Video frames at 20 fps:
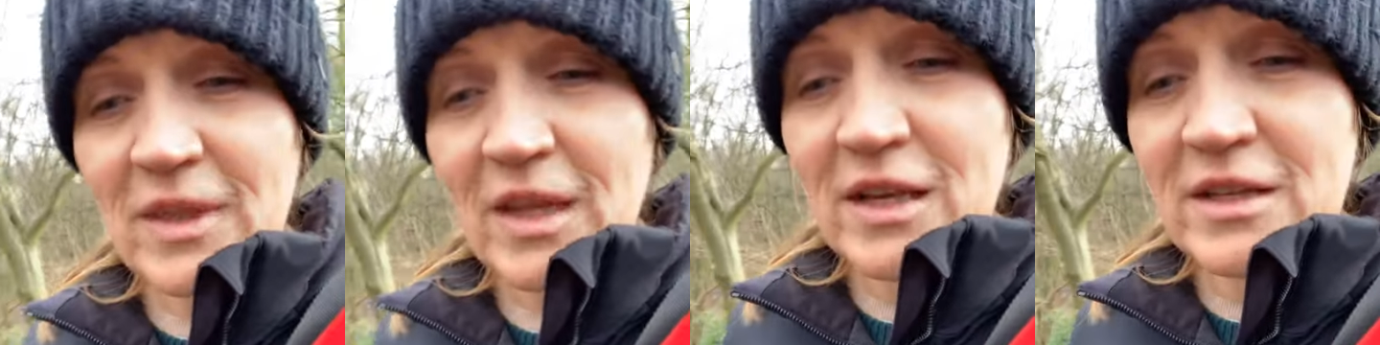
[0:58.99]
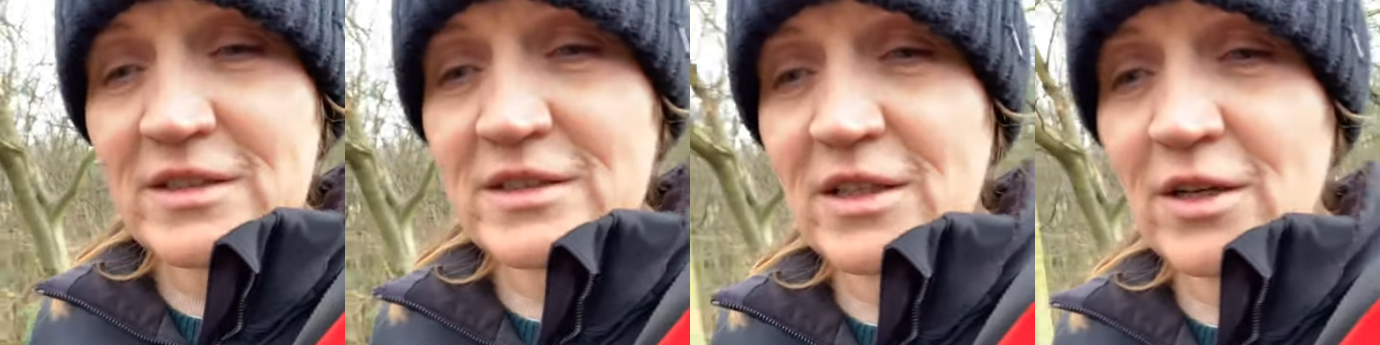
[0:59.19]

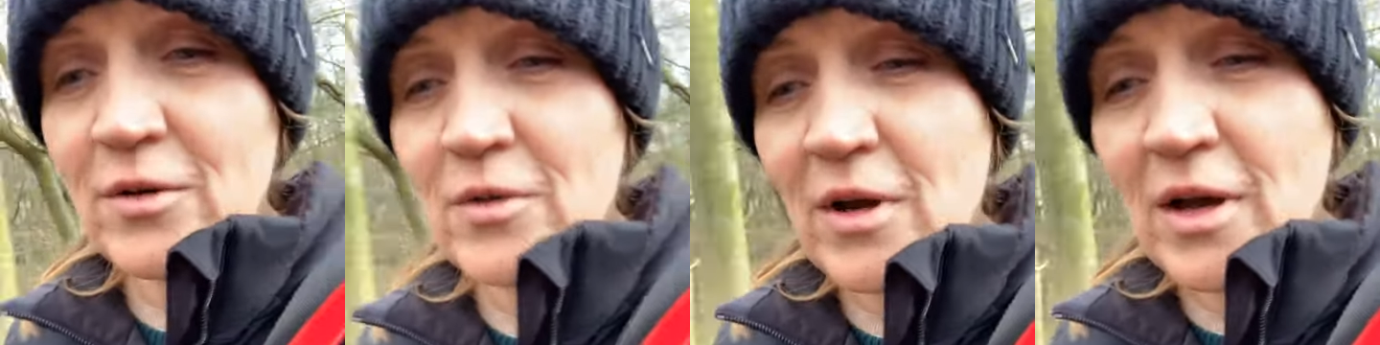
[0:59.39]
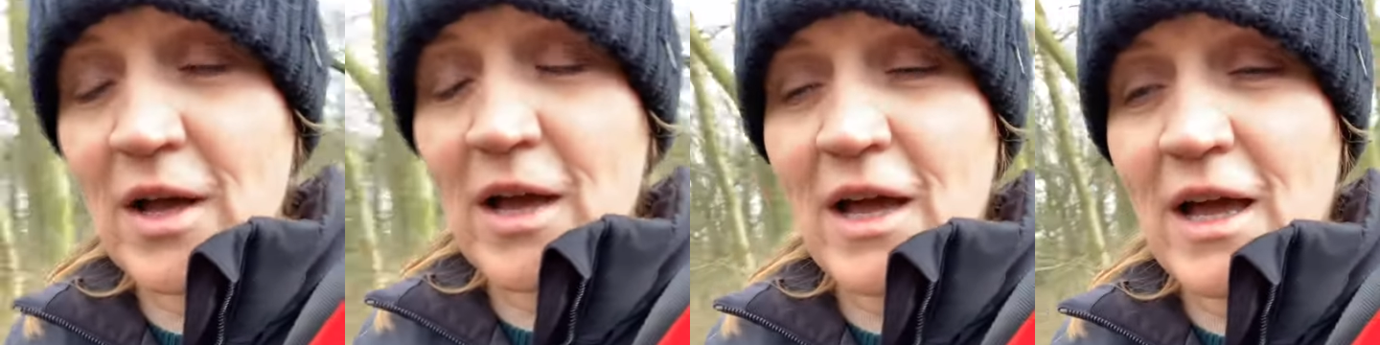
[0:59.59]
So,
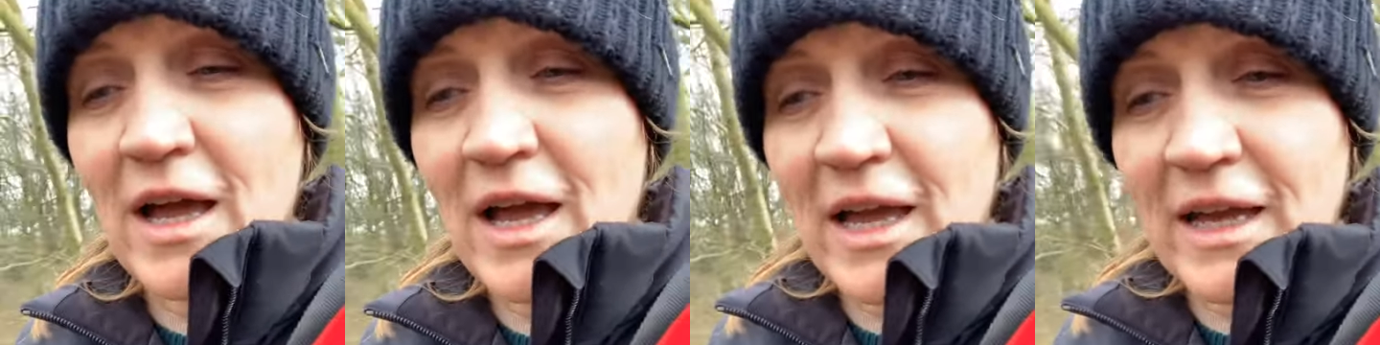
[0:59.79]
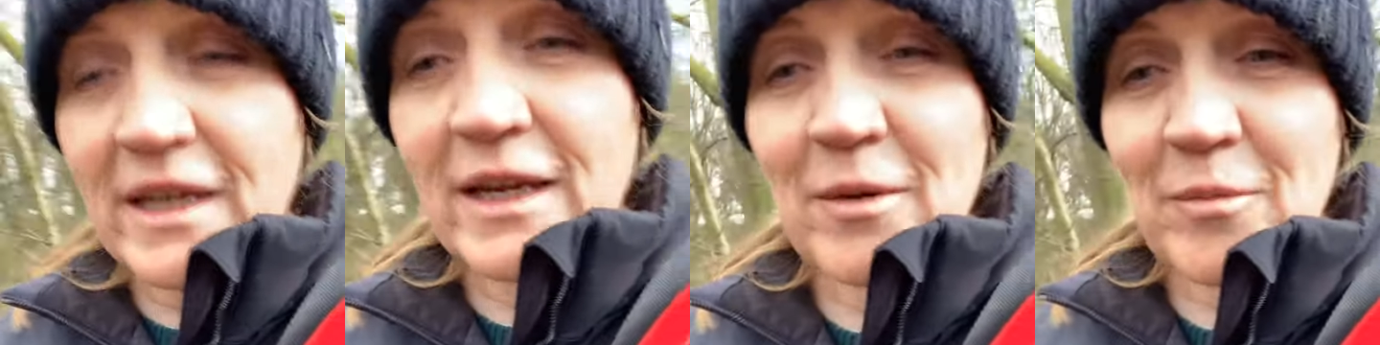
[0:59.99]

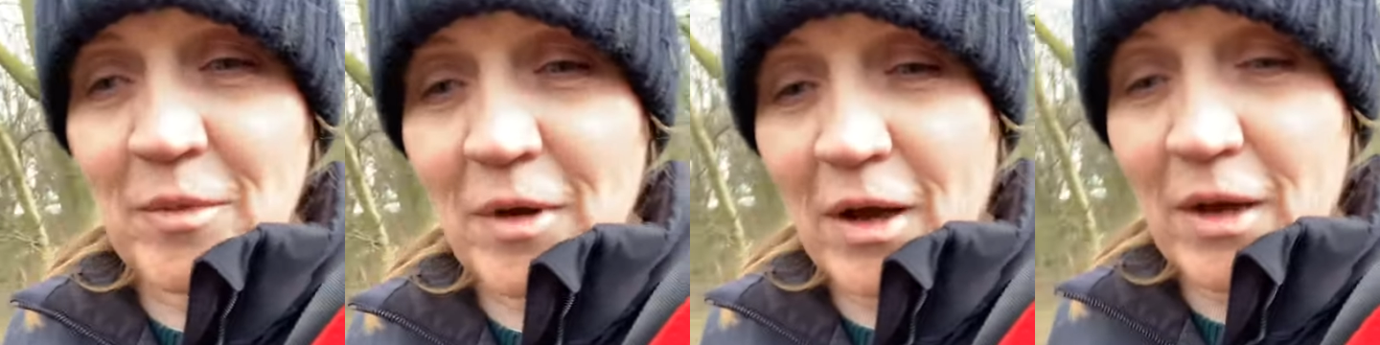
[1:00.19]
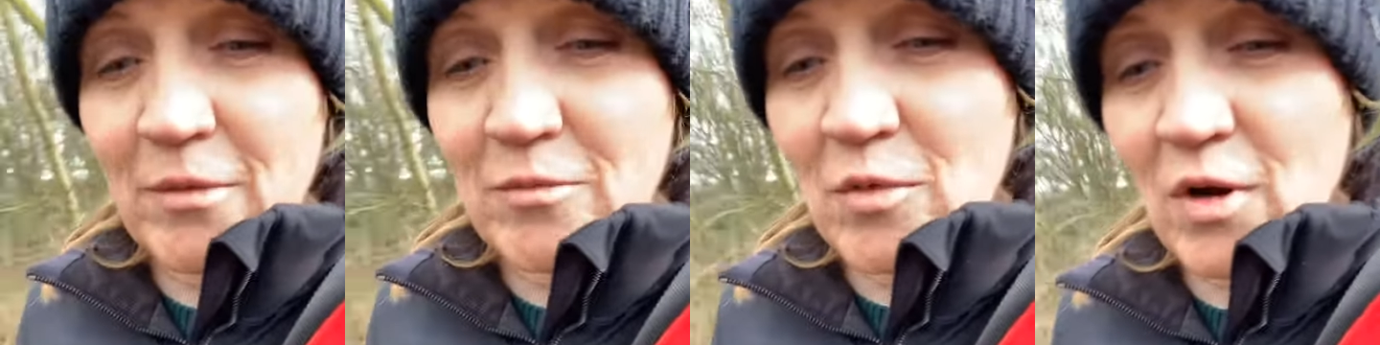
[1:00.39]
yep,
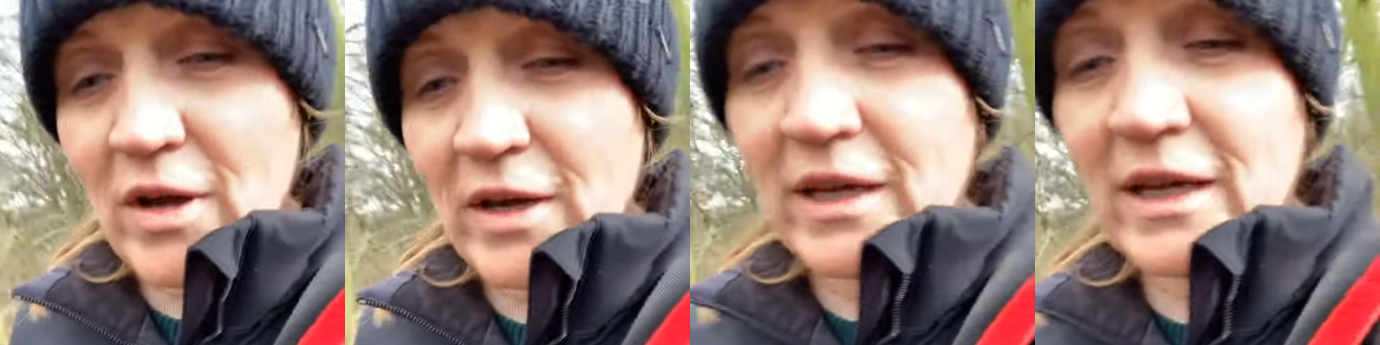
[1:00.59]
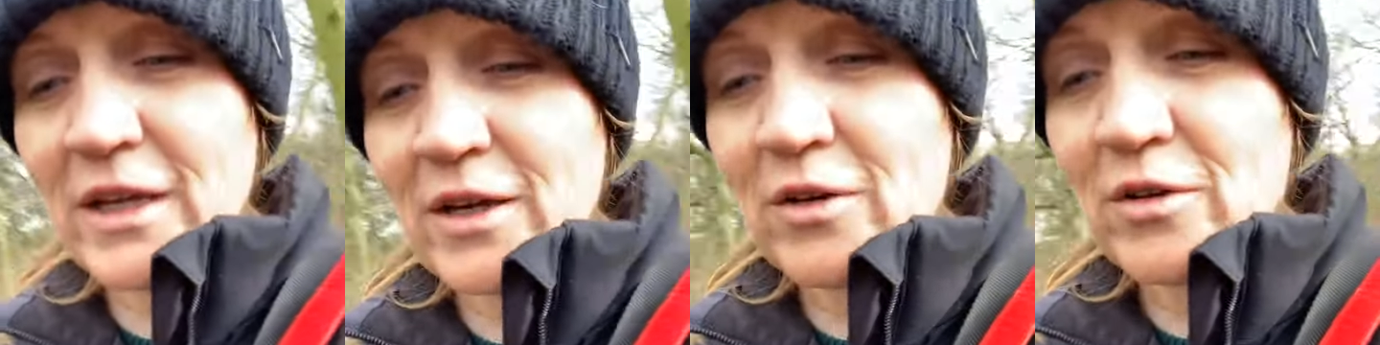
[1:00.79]
I'm
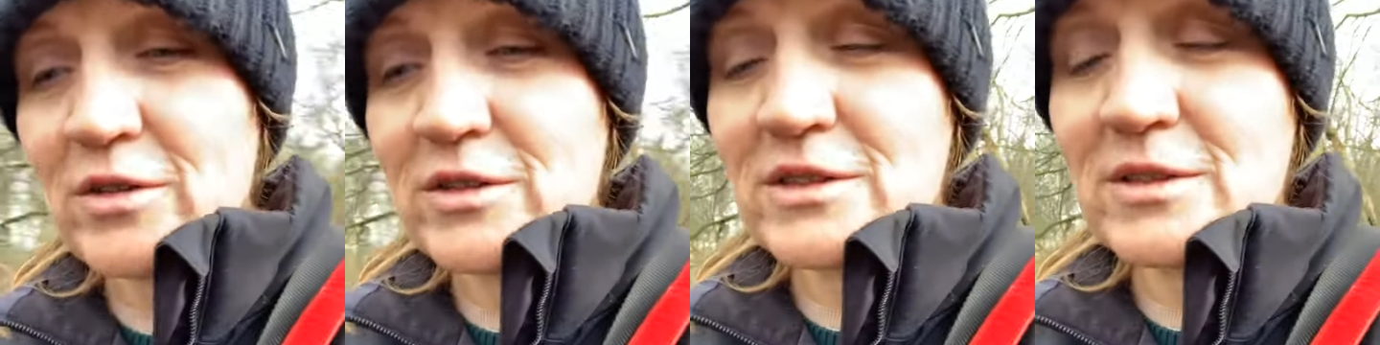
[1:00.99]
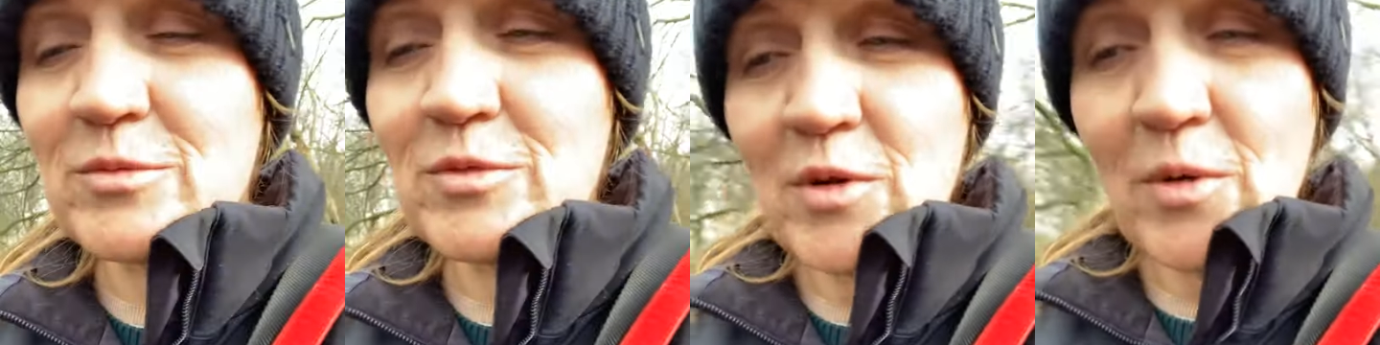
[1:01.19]
working on
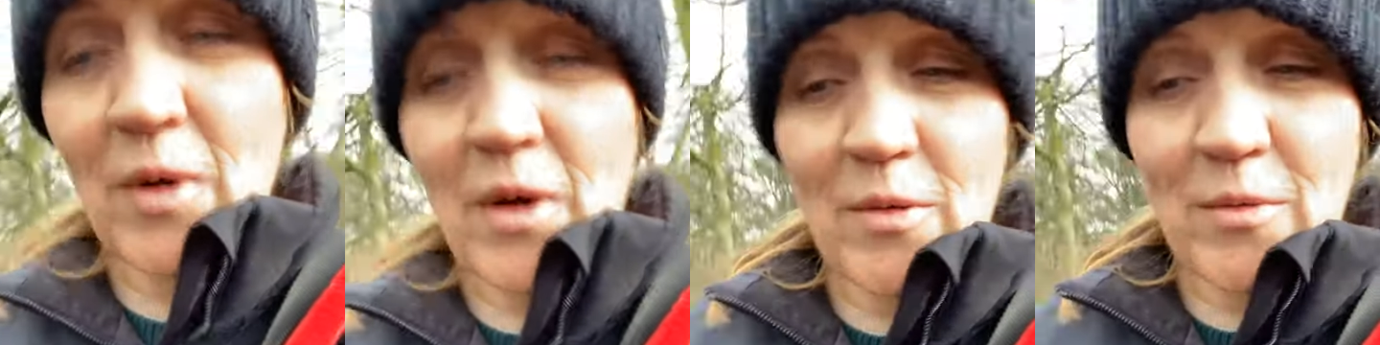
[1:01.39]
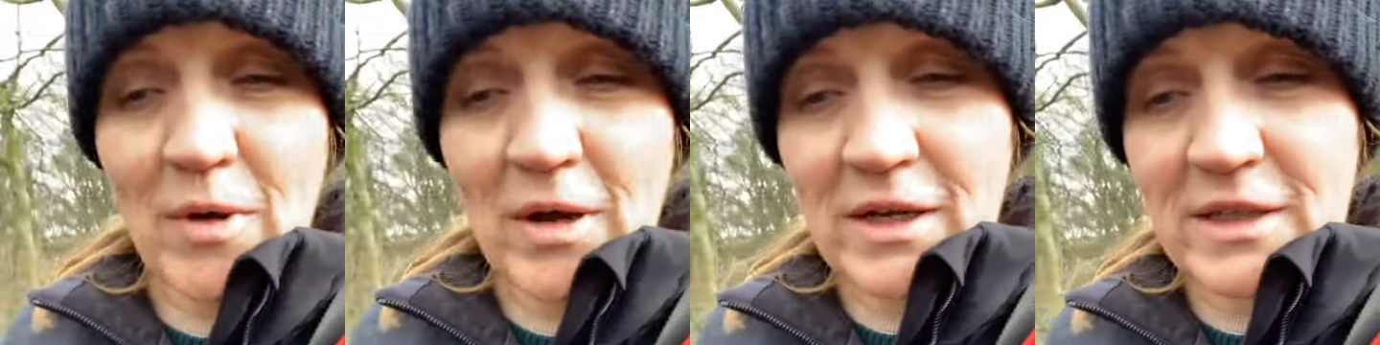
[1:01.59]
some new
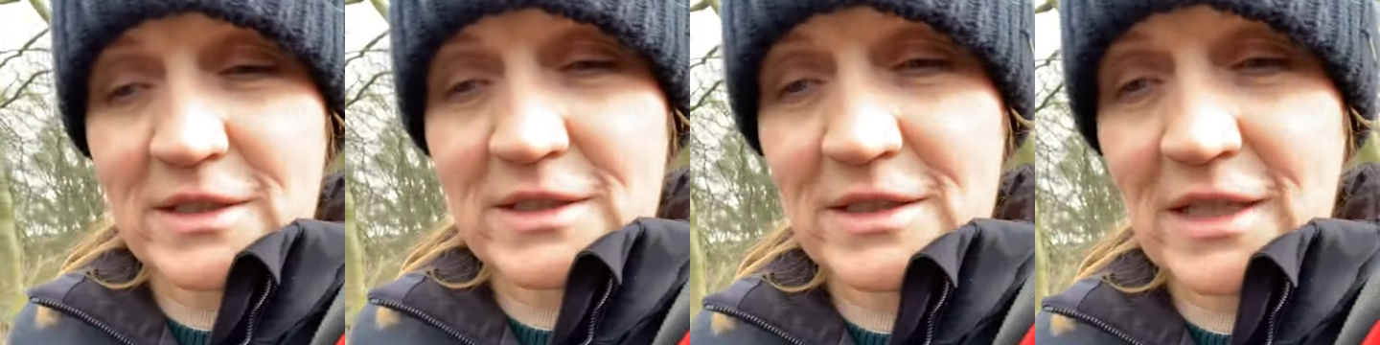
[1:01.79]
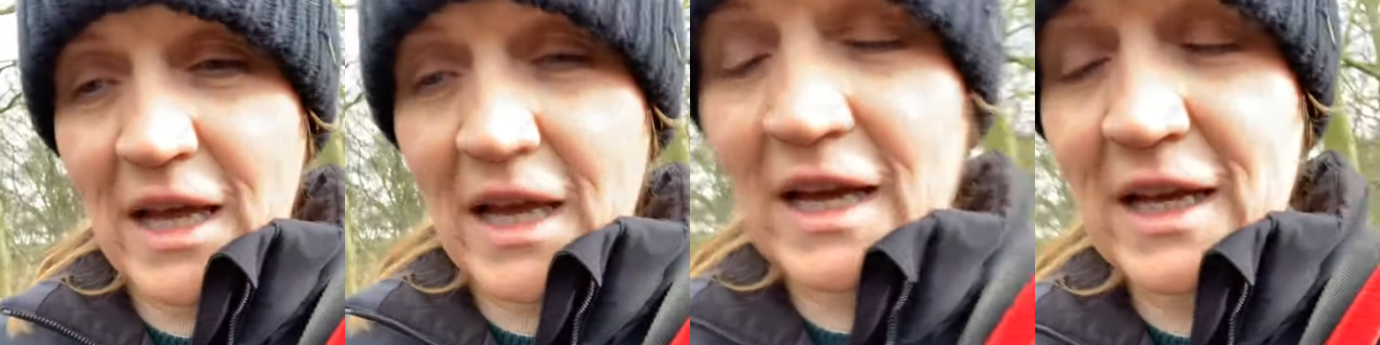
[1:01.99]
artworks
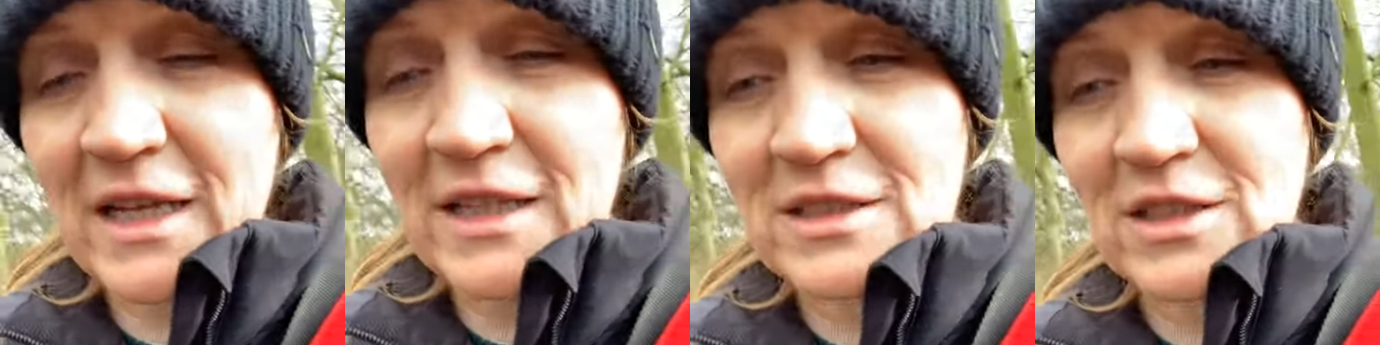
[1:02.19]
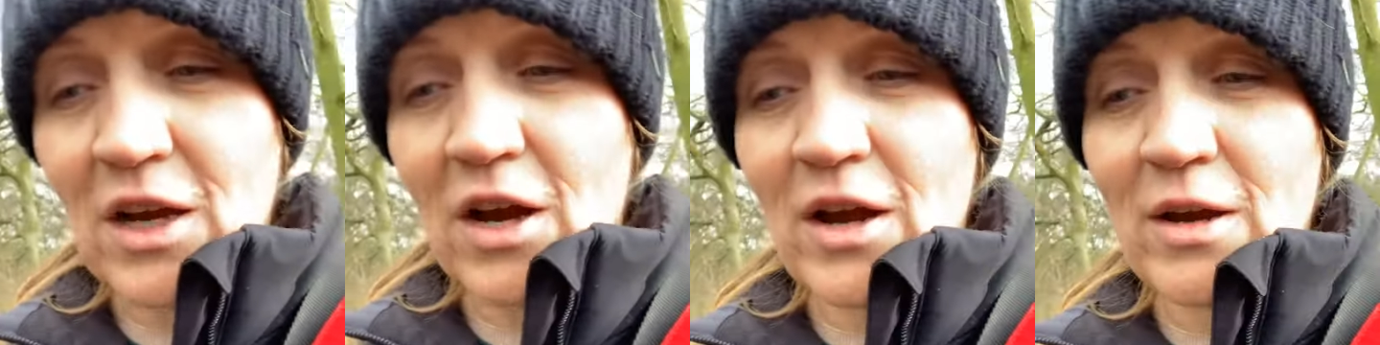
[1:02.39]

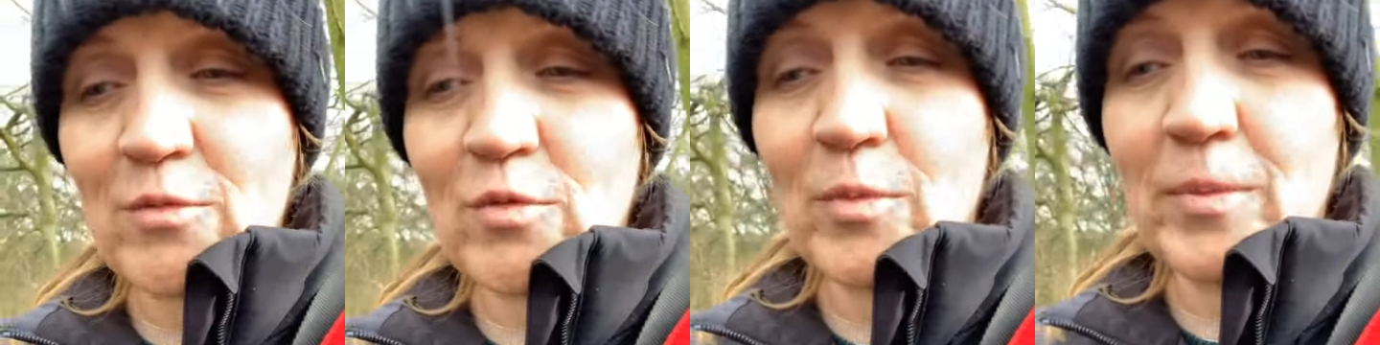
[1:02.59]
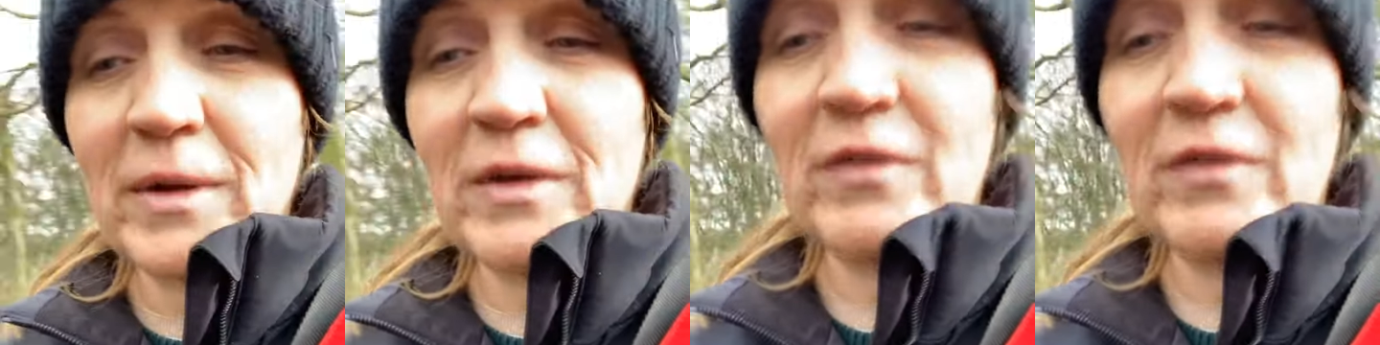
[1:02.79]
and I will be